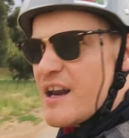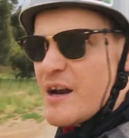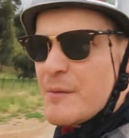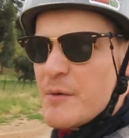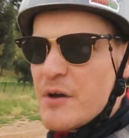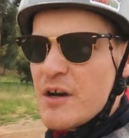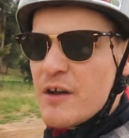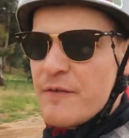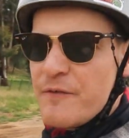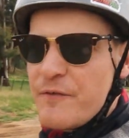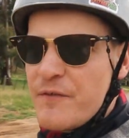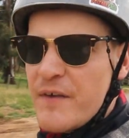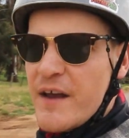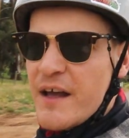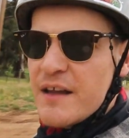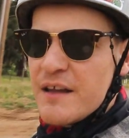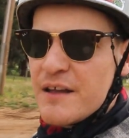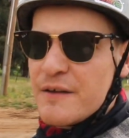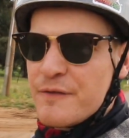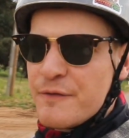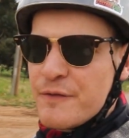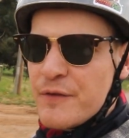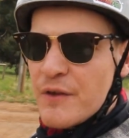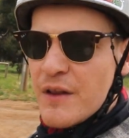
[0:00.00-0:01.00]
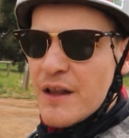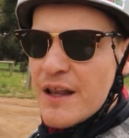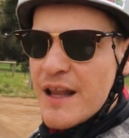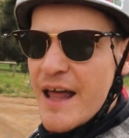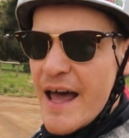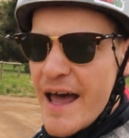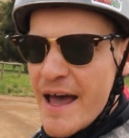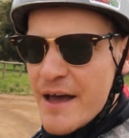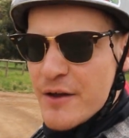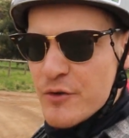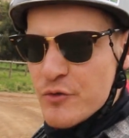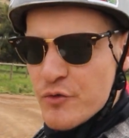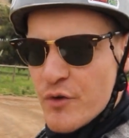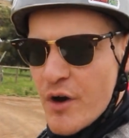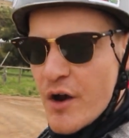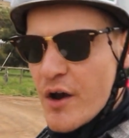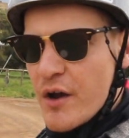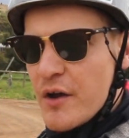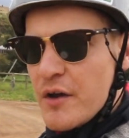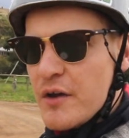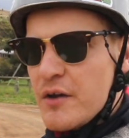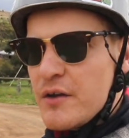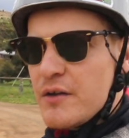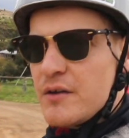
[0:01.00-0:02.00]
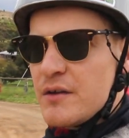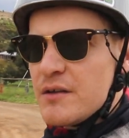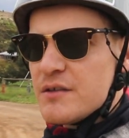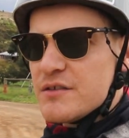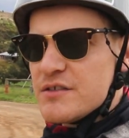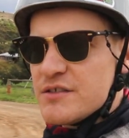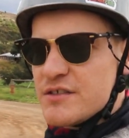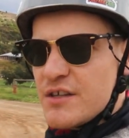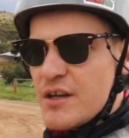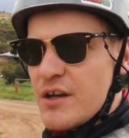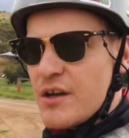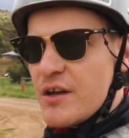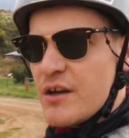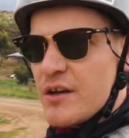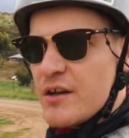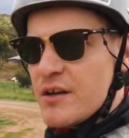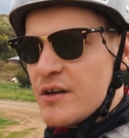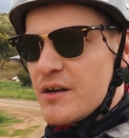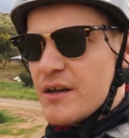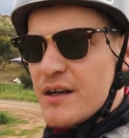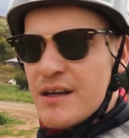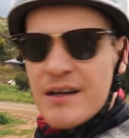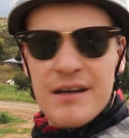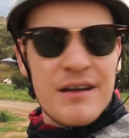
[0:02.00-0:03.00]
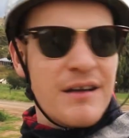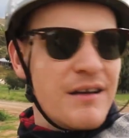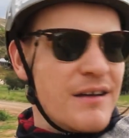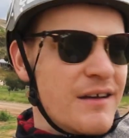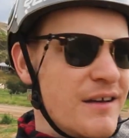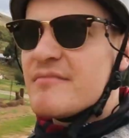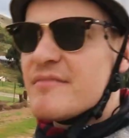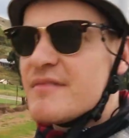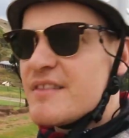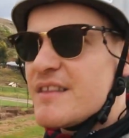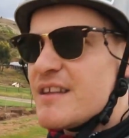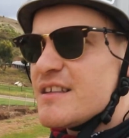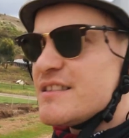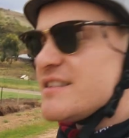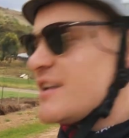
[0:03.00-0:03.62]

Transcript: I'm on a fairly flat road, so there's